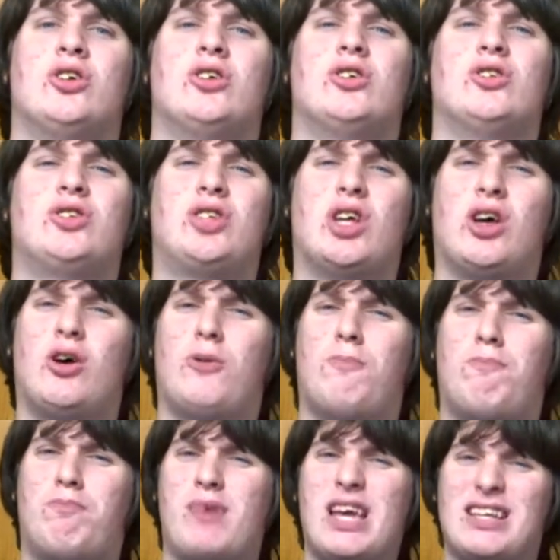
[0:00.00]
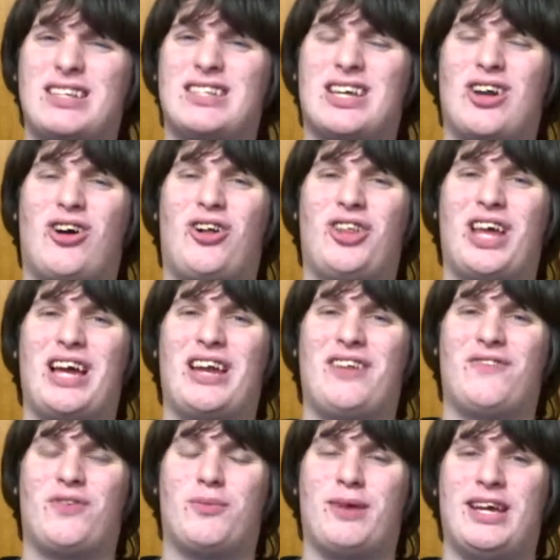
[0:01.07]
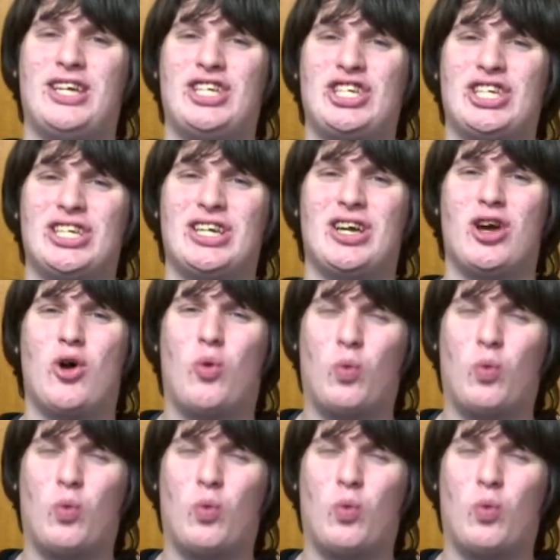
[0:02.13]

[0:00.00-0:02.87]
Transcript: So, based on all that information,